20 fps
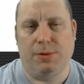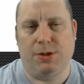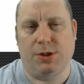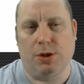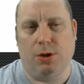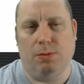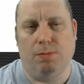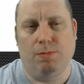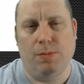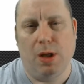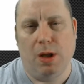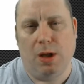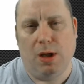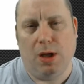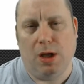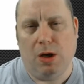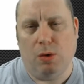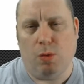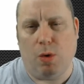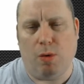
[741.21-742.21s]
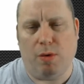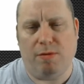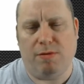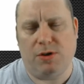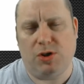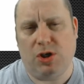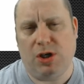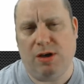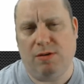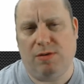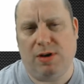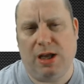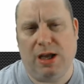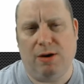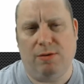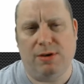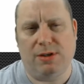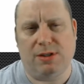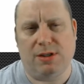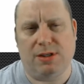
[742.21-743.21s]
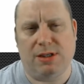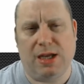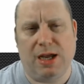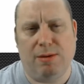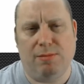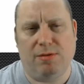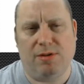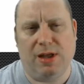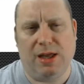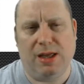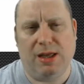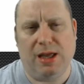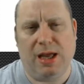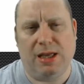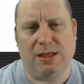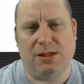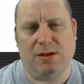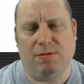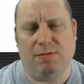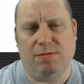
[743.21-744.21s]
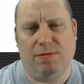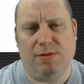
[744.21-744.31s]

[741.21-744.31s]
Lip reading: So what we've achieved here is the same thing. It's